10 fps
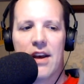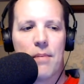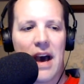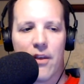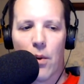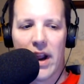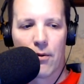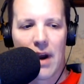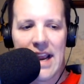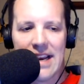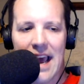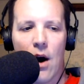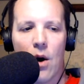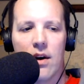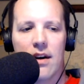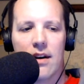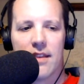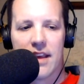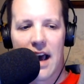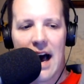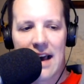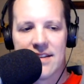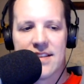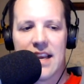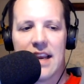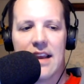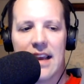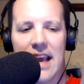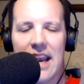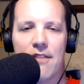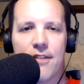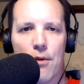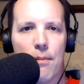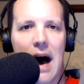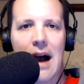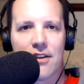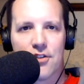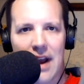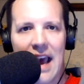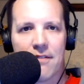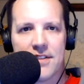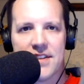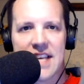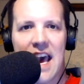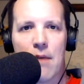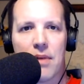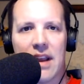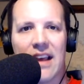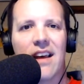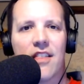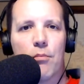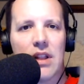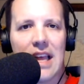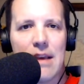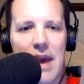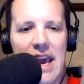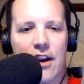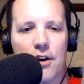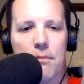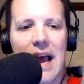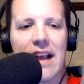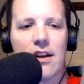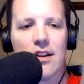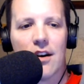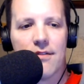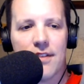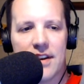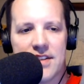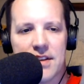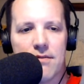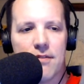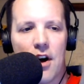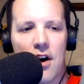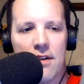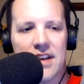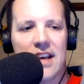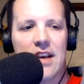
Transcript: By the way, right now, the Odyssey NFL mock draft is happening. The playmaker, Michael Irvin, is involved.